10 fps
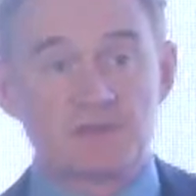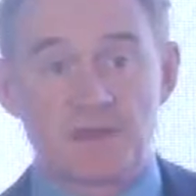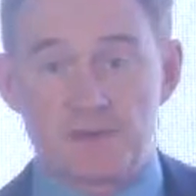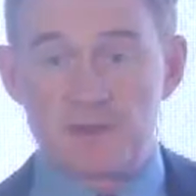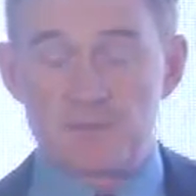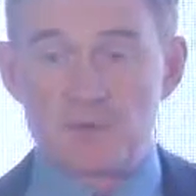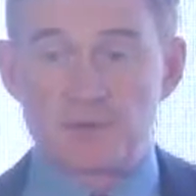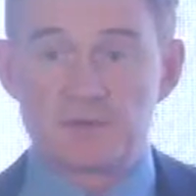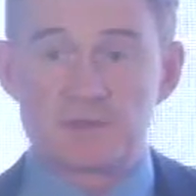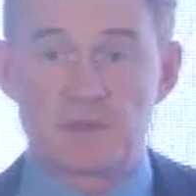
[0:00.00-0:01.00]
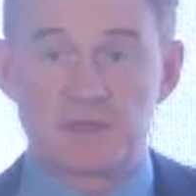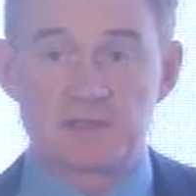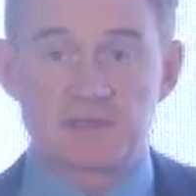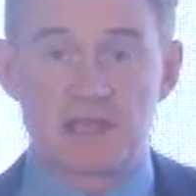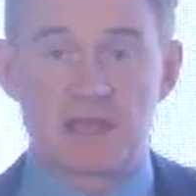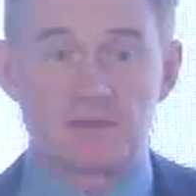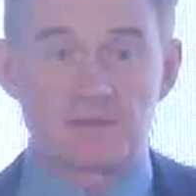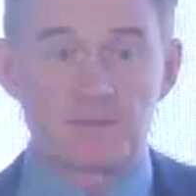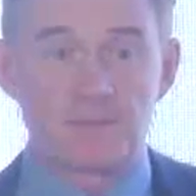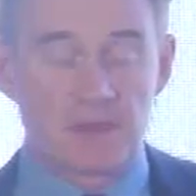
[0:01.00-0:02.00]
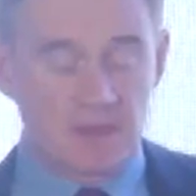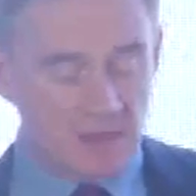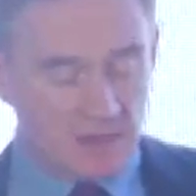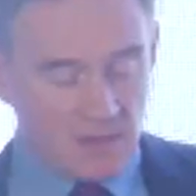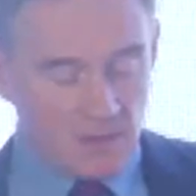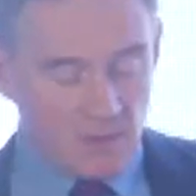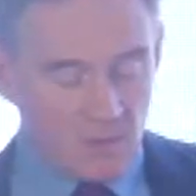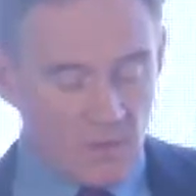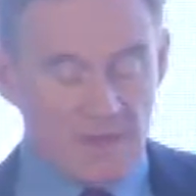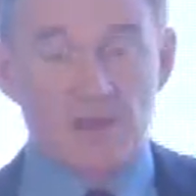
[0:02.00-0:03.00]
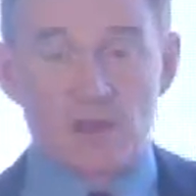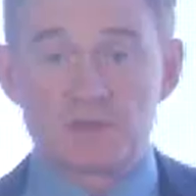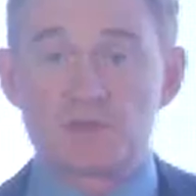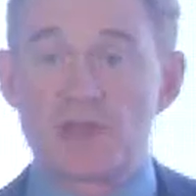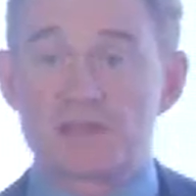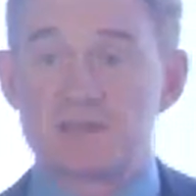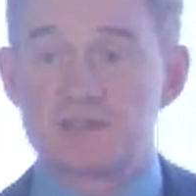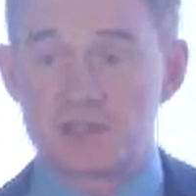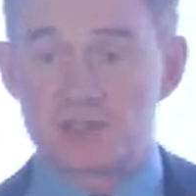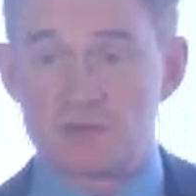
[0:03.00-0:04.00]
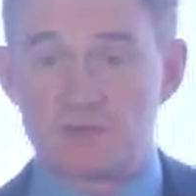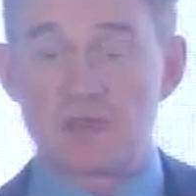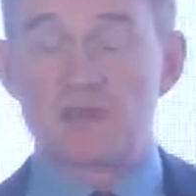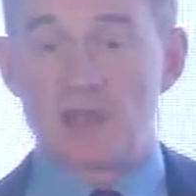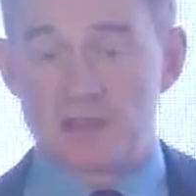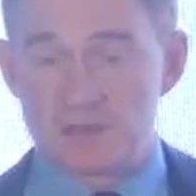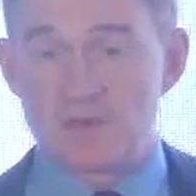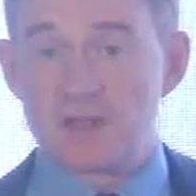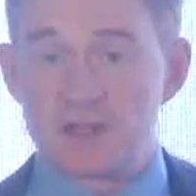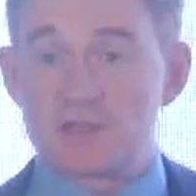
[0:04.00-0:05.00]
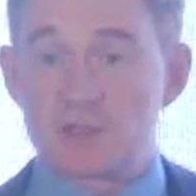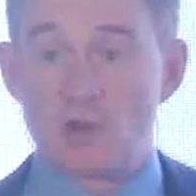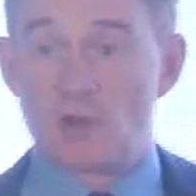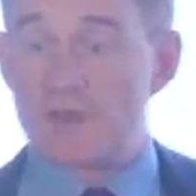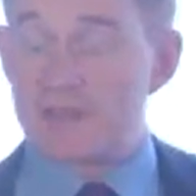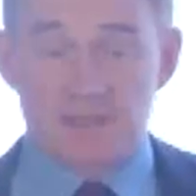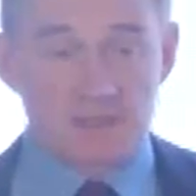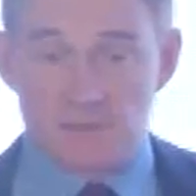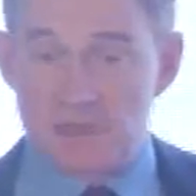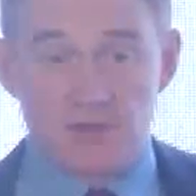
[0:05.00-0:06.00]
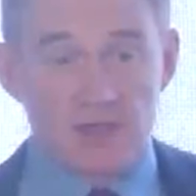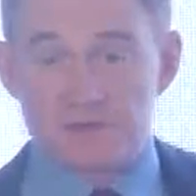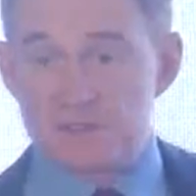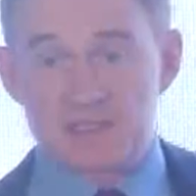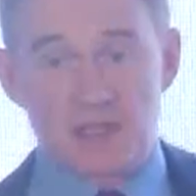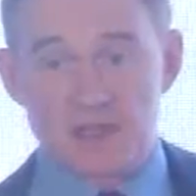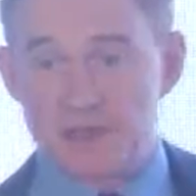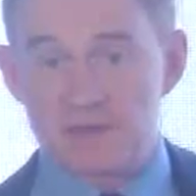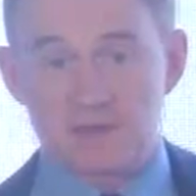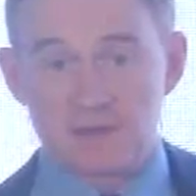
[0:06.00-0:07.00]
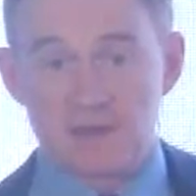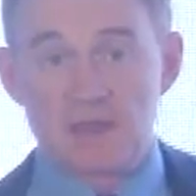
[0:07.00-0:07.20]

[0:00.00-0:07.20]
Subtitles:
It's very important to understand. When a contract is issued, and under English law, that doesn't mean you have to sign it.